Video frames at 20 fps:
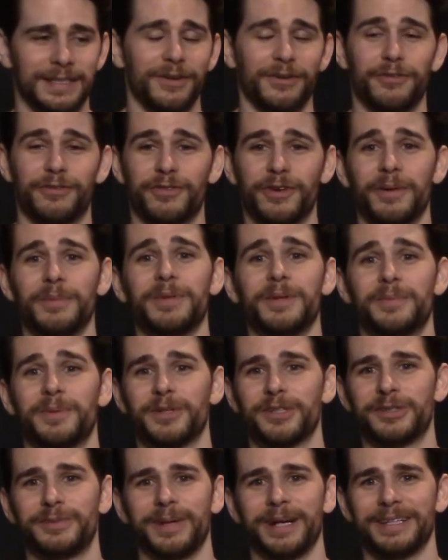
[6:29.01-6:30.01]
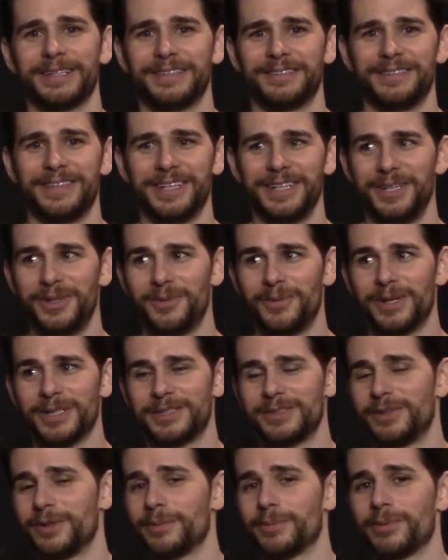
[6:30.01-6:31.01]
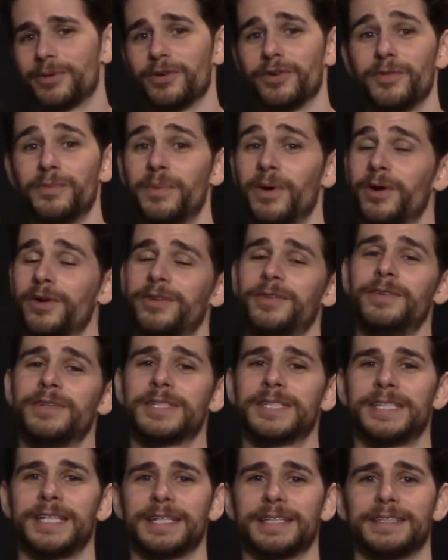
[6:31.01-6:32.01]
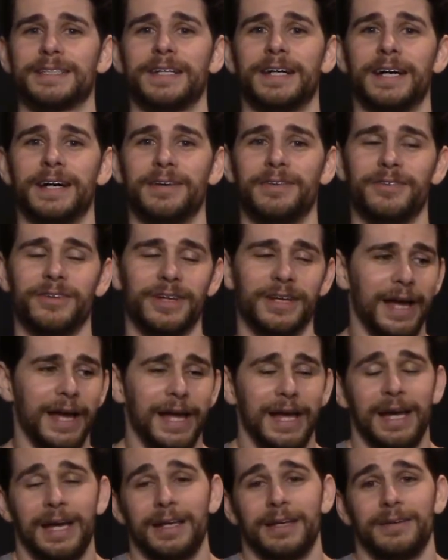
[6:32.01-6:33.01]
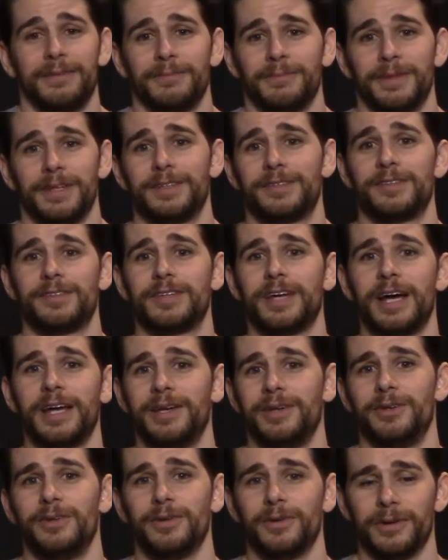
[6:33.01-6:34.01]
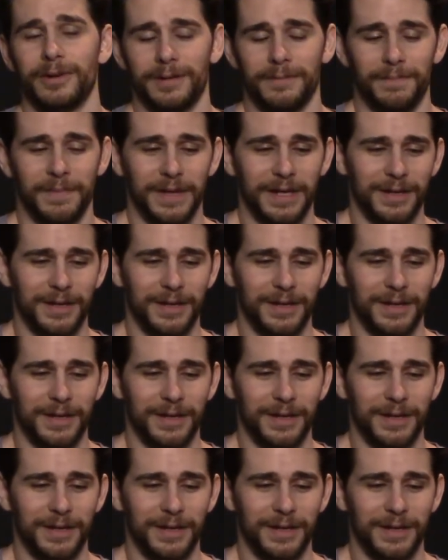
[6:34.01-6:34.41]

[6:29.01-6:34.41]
from the perspective that you want to improve both of your sex lives, and this is how you do it.